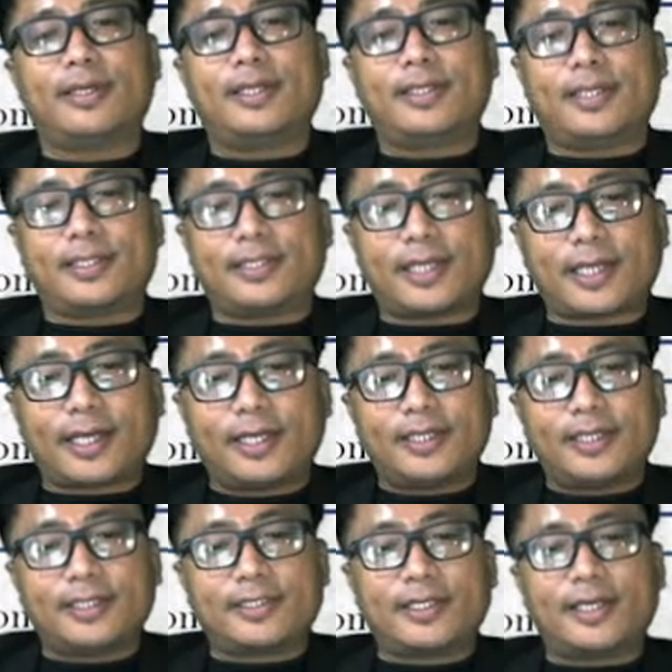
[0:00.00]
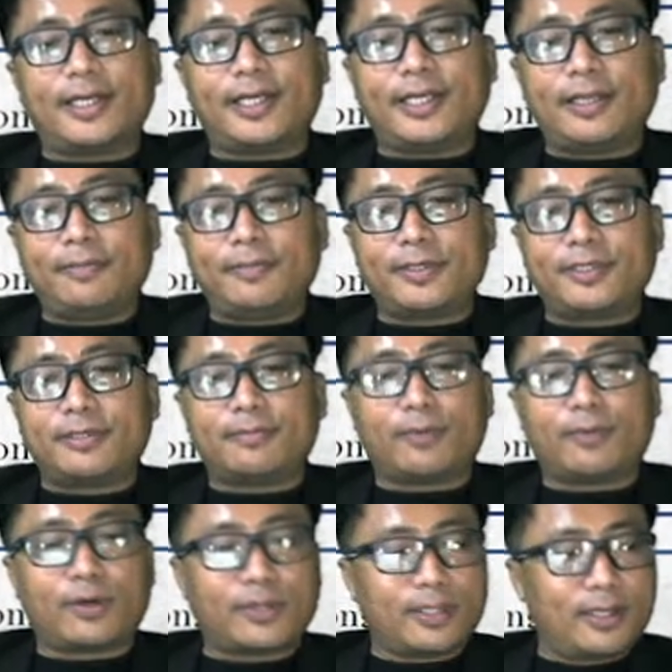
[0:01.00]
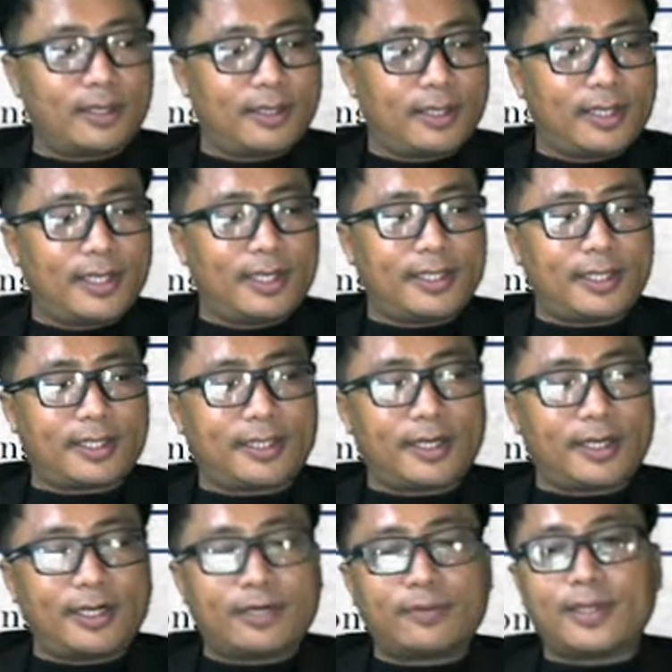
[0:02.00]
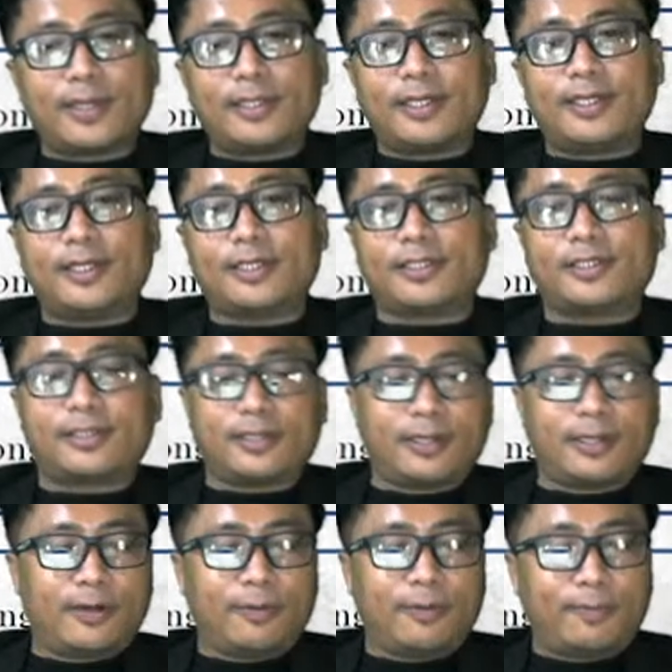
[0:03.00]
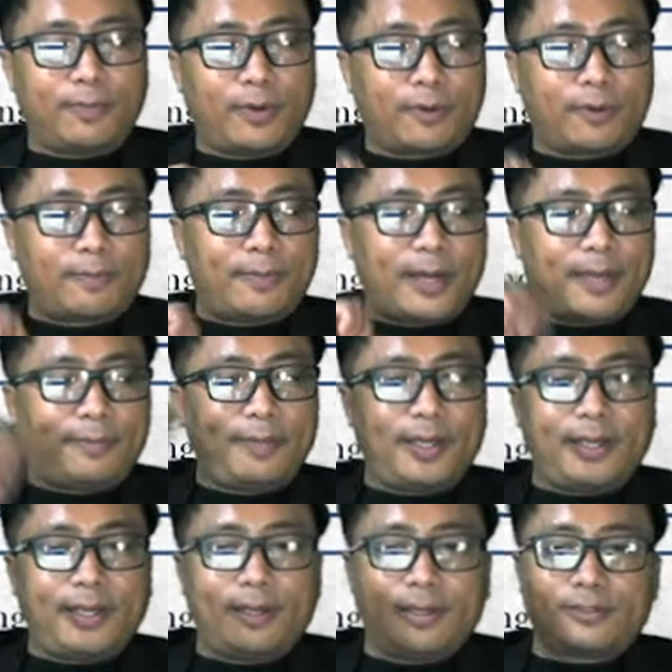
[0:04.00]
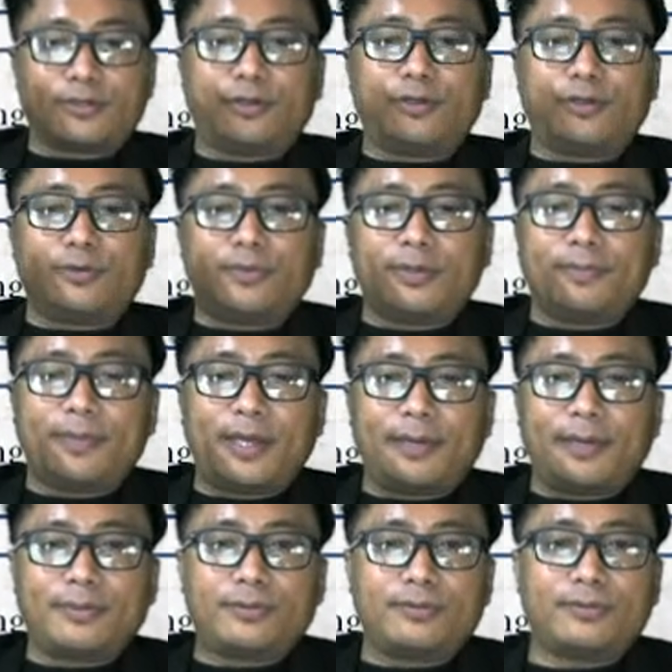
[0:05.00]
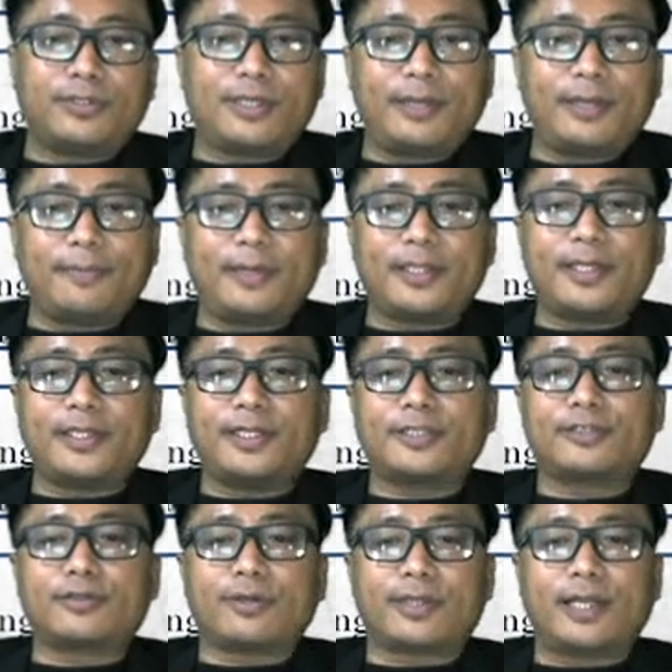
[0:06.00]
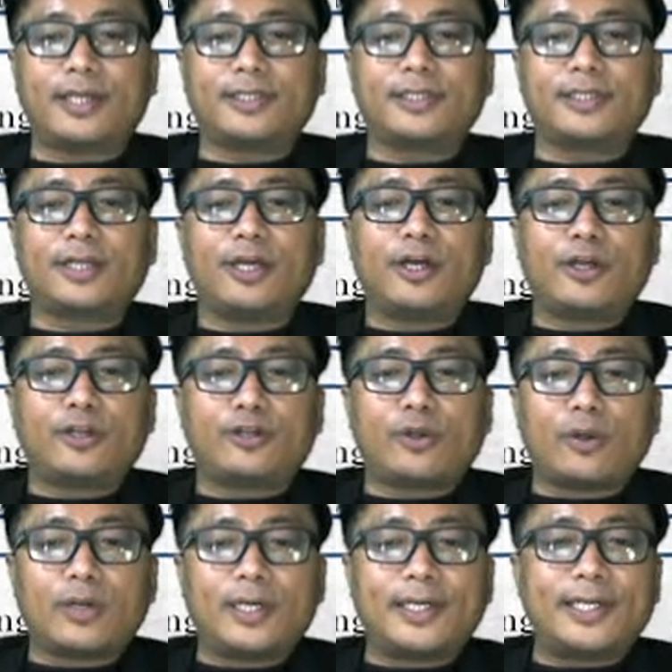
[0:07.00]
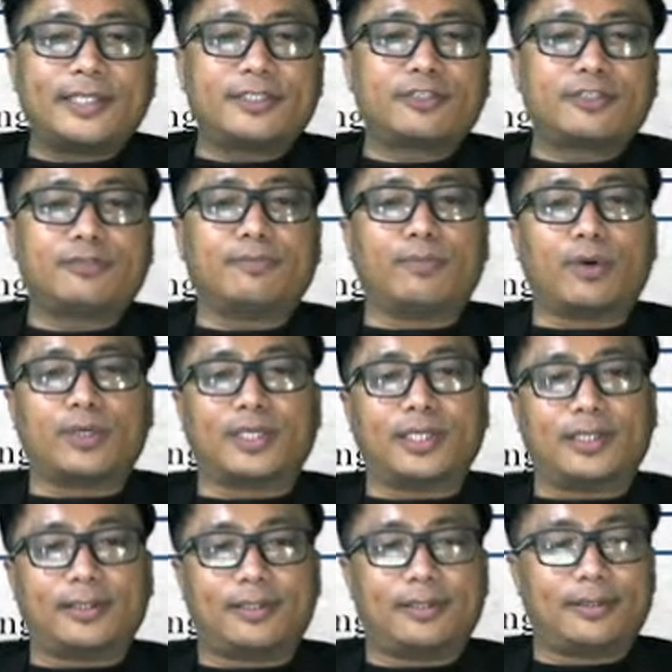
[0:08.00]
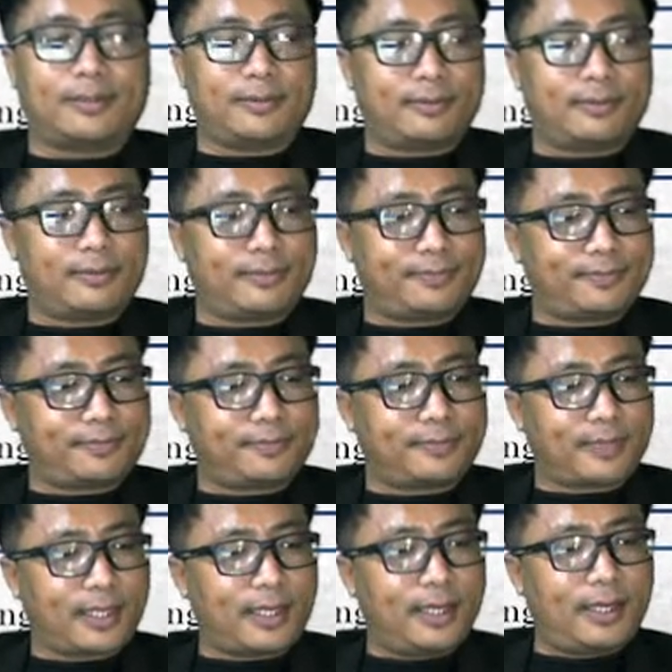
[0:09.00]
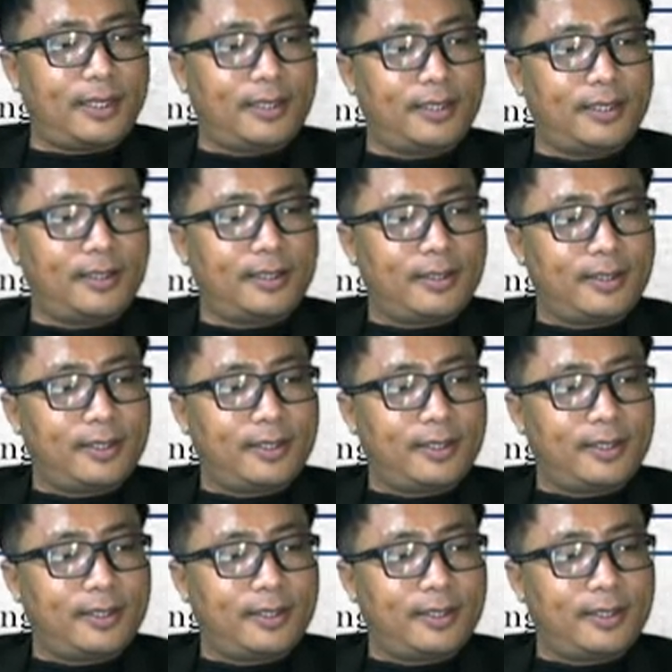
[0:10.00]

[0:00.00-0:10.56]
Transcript: The second is the inhibition model. The third one, it is blocked by me, so you won't be able to see, but it is known as tolerance model. Clear?